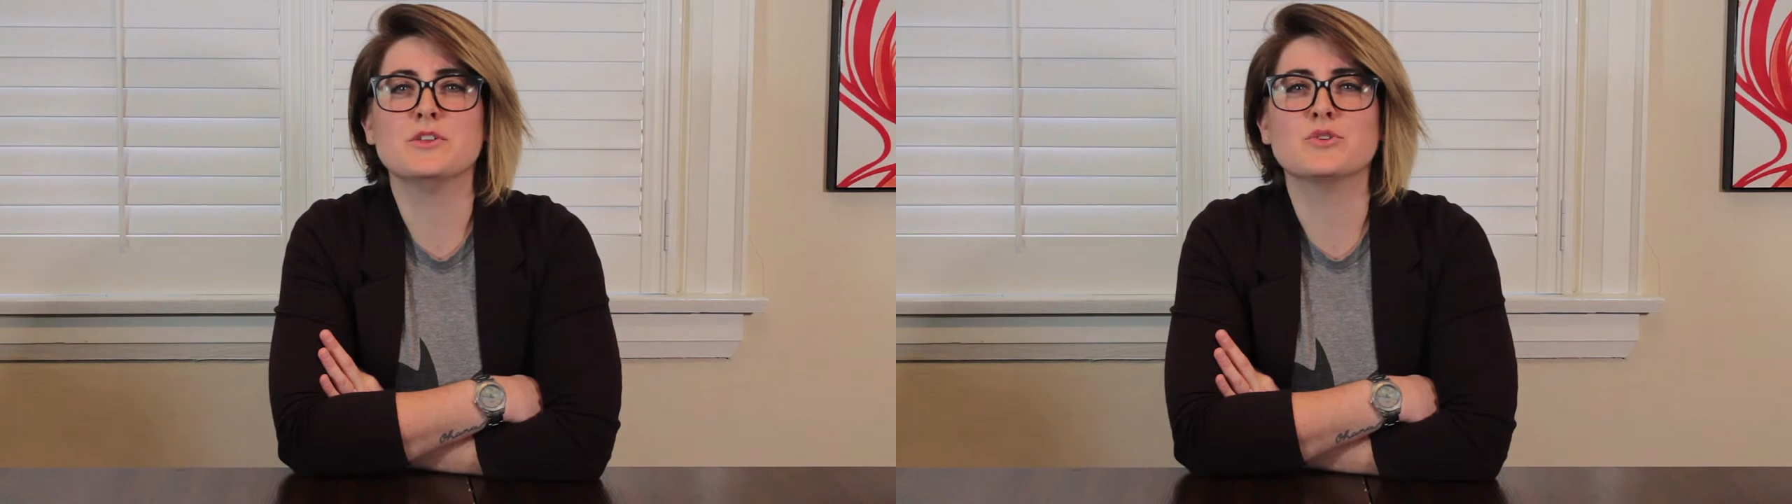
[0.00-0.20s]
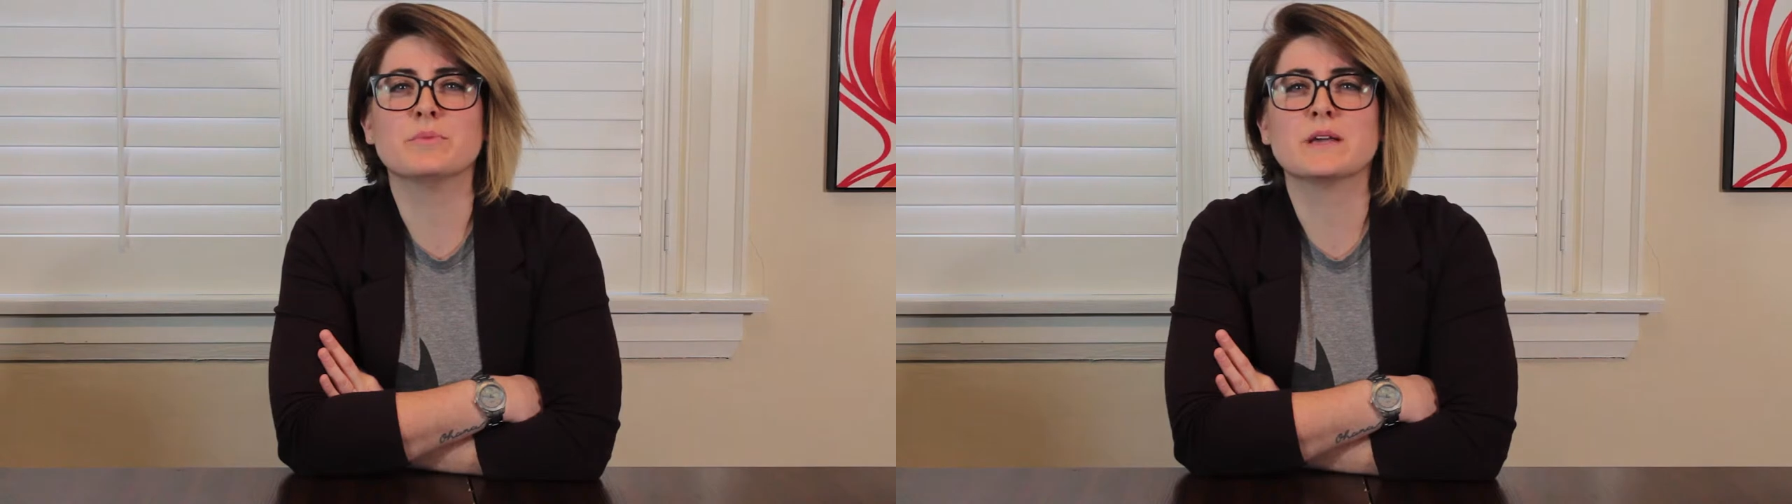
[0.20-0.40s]

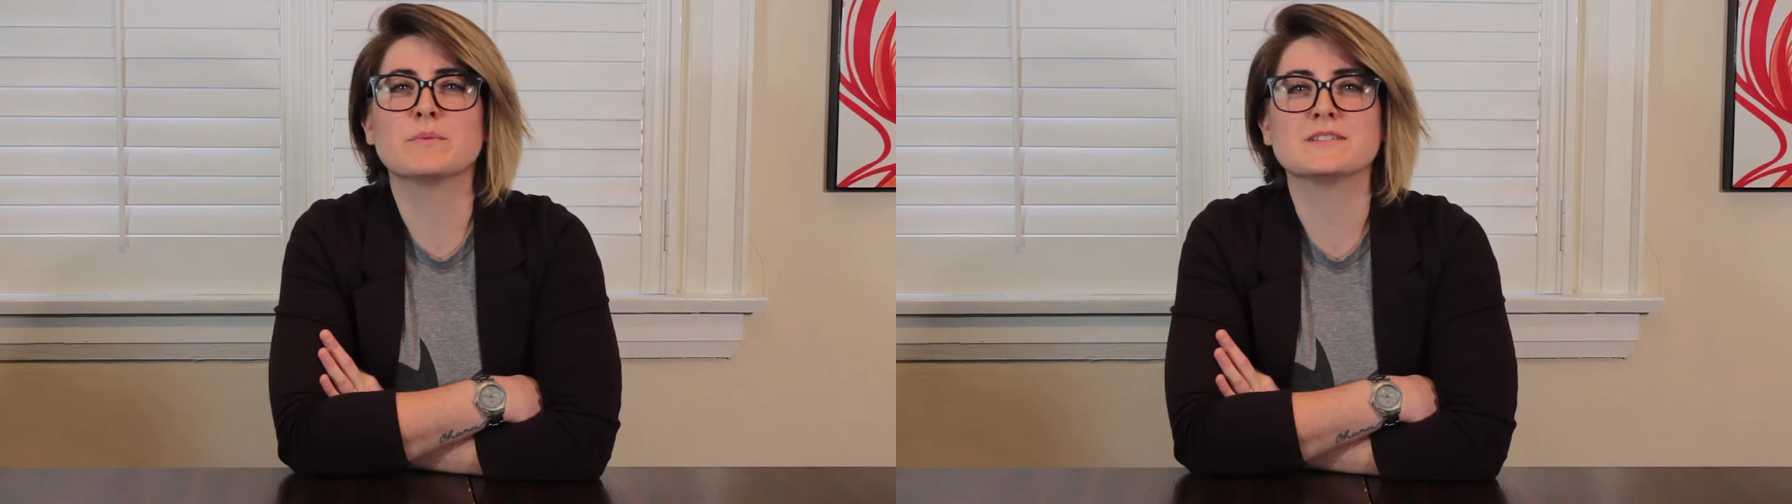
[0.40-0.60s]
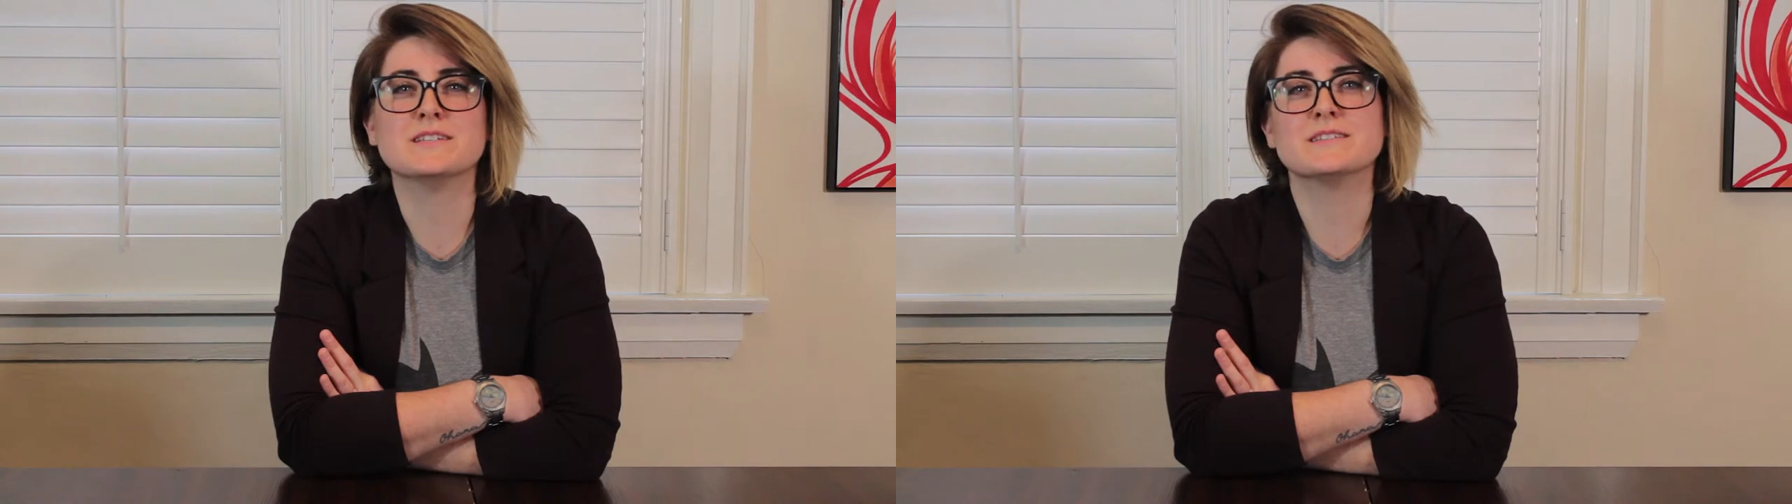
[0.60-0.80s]
you'll be able
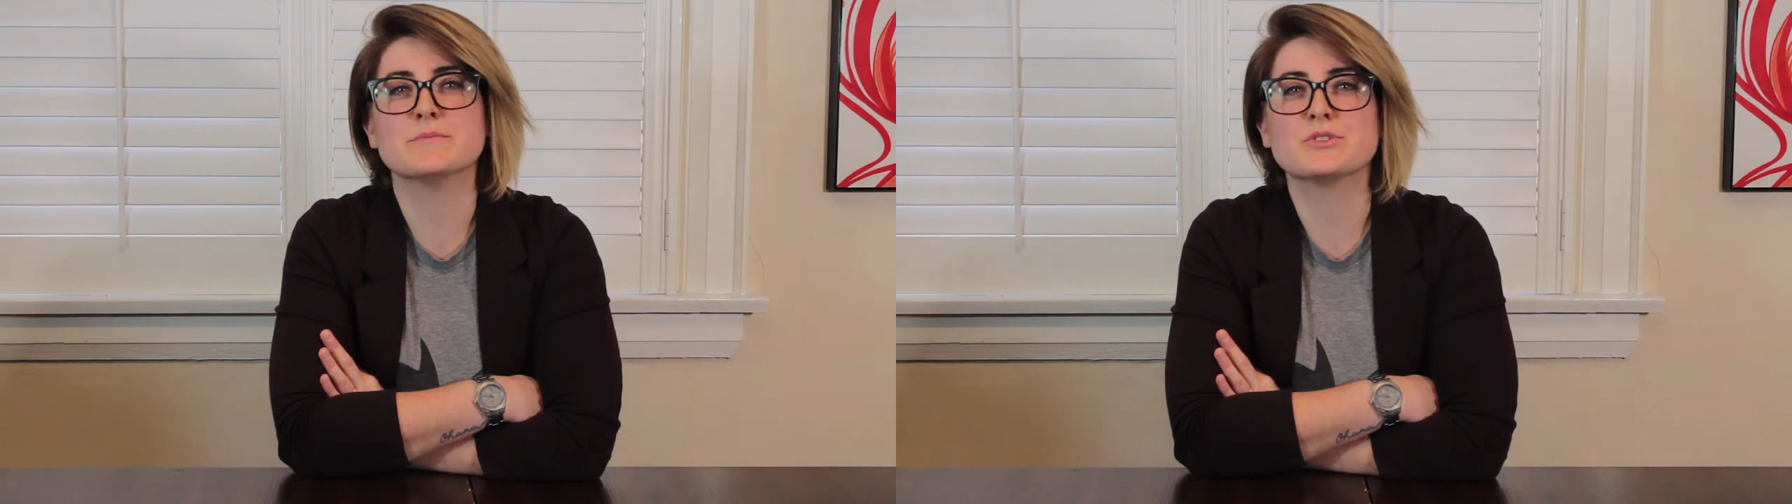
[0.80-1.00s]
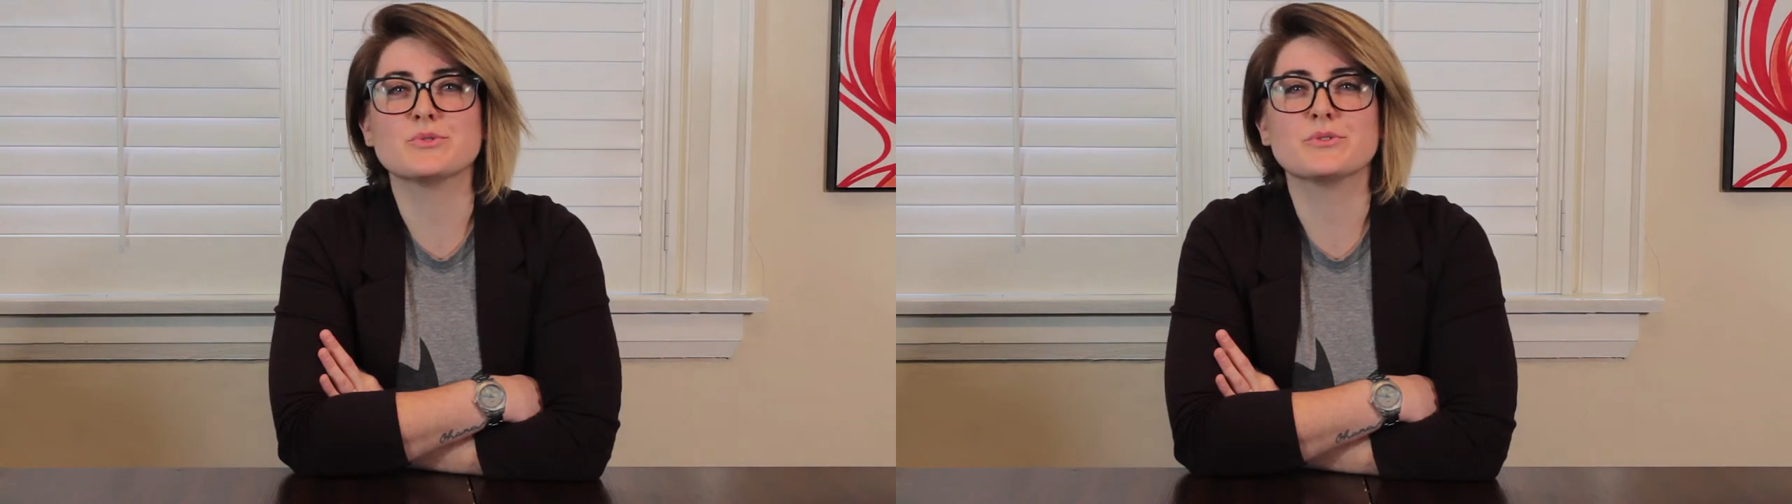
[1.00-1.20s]
to see
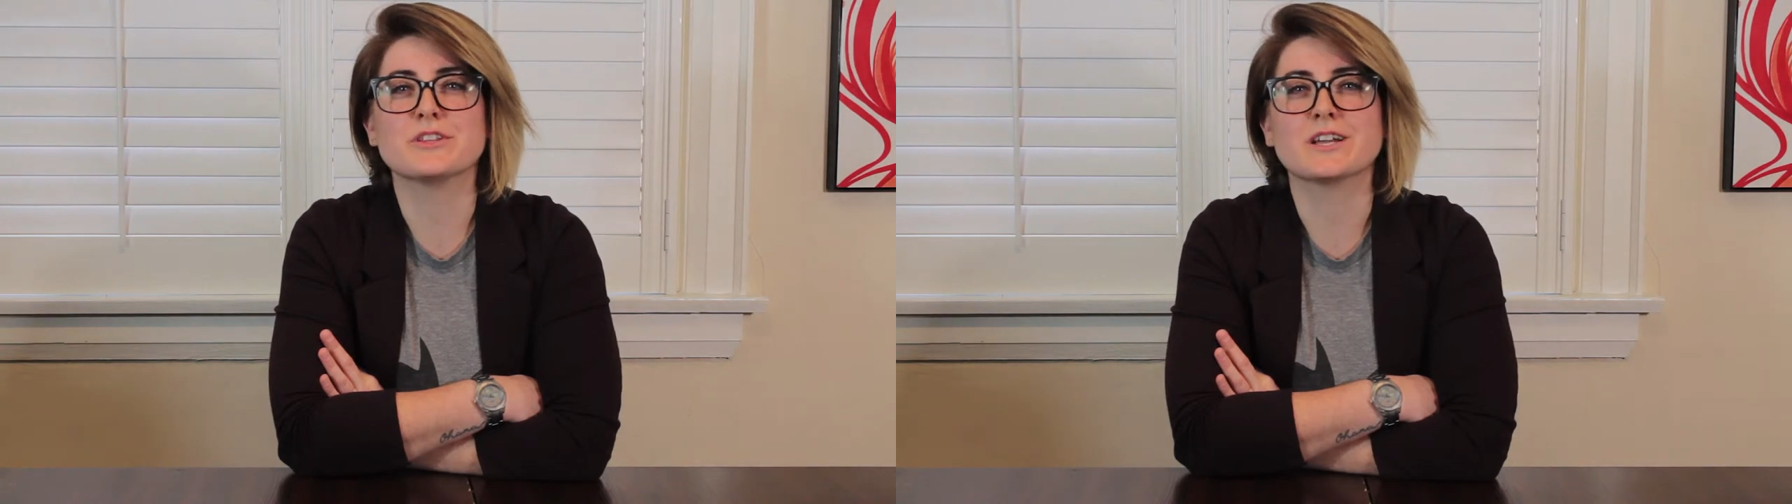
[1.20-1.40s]
some truth